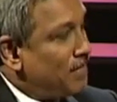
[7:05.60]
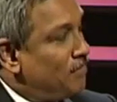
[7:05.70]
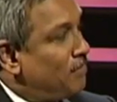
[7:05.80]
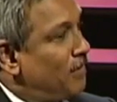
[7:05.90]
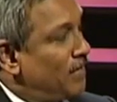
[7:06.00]

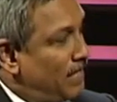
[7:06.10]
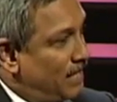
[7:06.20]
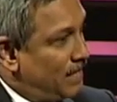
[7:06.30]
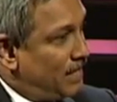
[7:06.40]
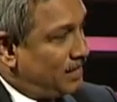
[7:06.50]

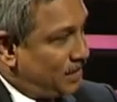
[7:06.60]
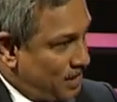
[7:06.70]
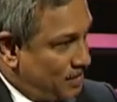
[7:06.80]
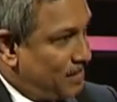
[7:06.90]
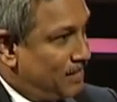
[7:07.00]
employer
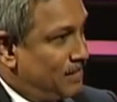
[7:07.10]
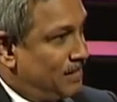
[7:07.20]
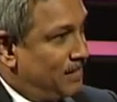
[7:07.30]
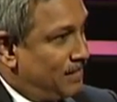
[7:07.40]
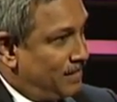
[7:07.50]
changes,
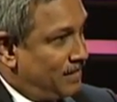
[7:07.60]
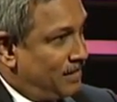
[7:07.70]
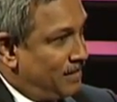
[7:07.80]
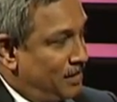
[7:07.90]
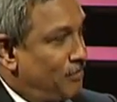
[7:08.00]

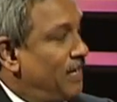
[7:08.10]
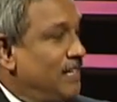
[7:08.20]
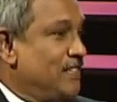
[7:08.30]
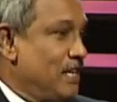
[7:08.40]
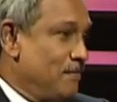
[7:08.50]
say for an
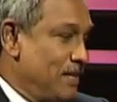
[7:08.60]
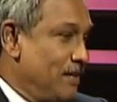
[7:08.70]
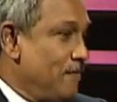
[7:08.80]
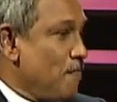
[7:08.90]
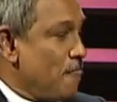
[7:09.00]
example,
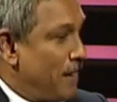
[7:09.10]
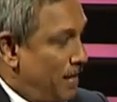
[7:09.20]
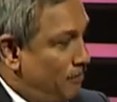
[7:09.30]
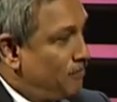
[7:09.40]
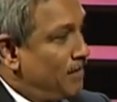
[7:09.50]

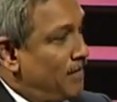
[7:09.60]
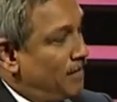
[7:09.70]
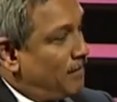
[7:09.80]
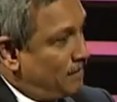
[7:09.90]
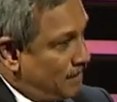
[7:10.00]
if
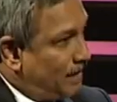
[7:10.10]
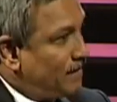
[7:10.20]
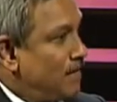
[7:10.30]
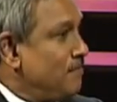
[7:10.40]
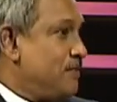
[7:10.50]
son
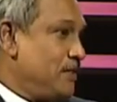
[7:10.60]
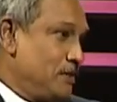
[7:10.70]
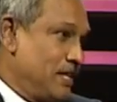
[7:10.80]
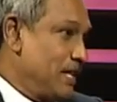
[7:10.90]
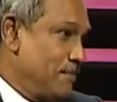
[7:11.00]
comes
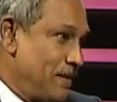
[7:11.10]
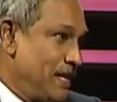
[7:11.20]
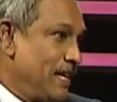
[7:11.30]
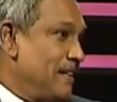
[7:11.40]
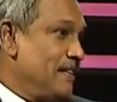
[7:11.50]
to the
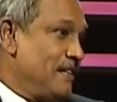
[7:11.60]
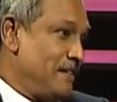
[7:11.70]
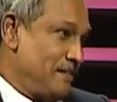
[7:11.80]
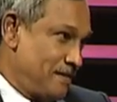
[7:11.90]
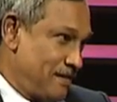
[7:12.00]
company and
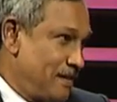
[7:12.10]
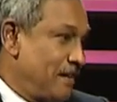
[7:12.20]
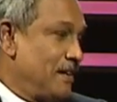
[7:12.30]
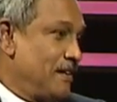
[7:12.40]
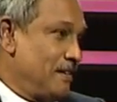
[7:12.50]

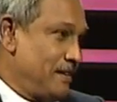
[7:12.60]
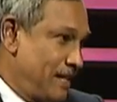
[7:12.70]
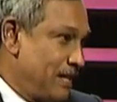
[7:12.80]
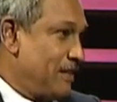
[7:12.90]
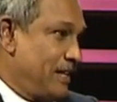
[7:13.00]

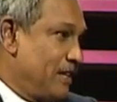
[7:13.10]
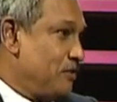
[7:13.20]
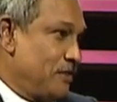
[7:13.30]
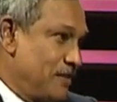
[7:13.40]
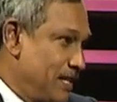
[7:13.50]

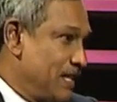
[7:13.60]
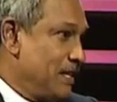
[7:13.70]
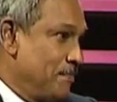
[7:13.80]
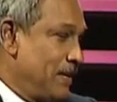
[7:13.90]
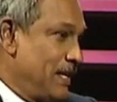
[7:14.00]
takes over the
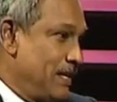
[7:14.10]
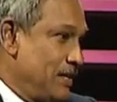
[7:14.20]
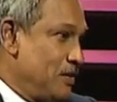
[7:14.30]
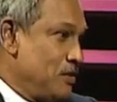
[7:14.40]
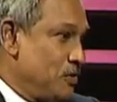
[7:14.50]
company,
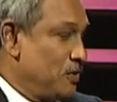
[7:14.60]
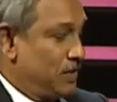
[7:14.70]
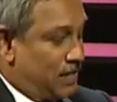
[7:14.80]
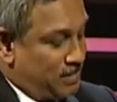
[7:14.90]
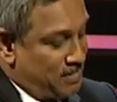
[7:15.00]
so
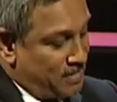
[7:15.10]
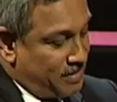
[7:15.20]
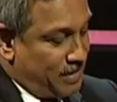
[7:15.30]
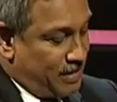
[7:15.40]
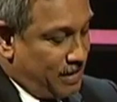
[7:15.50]

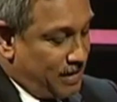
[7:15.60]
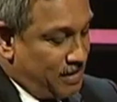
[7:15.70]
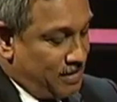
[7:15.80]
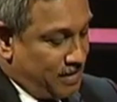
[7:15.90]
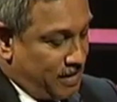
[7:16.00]
the
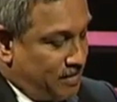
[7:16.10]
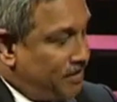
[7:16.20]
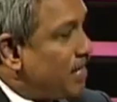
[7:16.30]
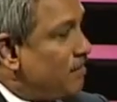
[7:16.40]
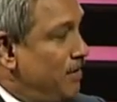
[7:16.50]

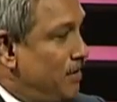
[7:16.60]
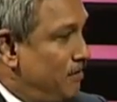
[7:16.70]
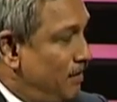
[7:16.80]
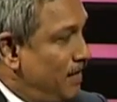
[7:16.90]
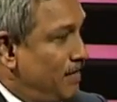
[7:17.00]
contract
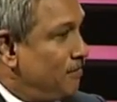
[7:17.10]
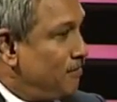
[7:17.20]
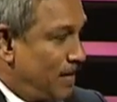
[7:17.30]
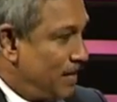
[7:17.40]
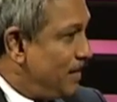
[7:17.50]
between the
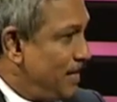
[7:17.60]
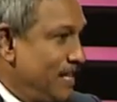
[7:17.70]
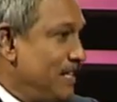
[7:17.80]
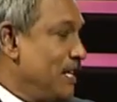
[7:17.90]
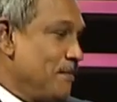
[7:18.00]
father
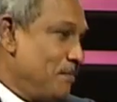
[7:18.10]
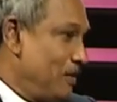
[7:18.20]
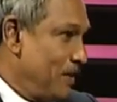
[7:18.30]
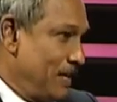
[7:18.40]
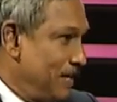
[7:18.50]
and the
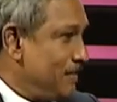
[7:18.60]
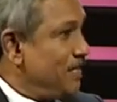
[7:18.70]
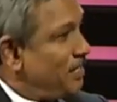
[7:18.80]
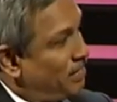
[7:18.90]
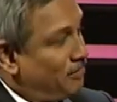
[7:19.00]
employee is
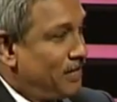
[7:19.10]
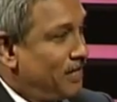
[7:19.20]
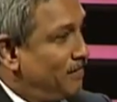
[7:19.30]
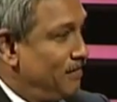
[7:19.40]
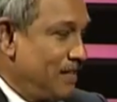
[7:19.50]

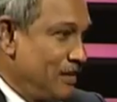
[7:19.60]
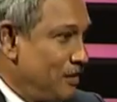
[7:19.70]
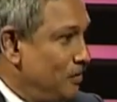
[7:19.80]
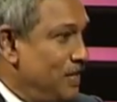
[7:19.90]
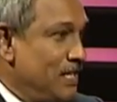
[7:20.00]
different
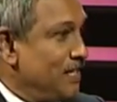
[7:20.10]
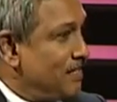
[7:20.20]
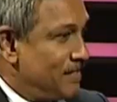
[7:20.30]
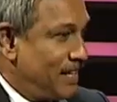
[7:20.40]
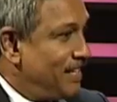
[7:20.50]
to the
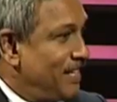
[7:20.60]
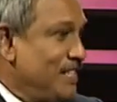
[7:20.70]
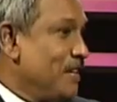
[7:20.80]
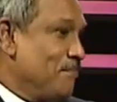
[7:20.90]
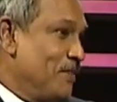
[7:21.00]
son
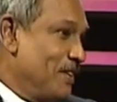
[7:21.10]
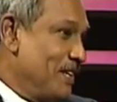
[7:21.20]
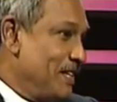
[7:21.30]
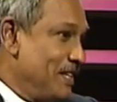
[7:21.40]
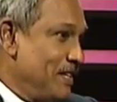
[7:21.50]
and the employee.
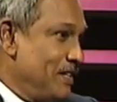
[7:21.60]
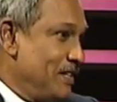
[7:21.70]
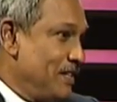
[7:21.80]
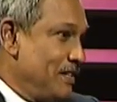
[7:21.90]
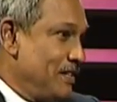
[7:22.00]

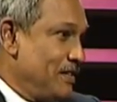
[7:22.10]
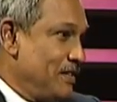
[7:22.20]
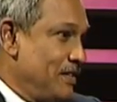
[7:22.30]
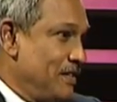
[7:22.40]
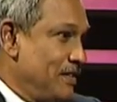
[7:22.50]

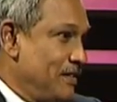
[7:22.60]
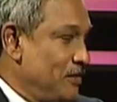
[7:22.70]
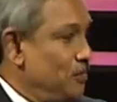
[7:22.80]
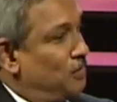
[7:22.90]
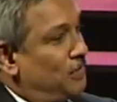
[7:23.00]

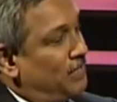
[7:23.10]
So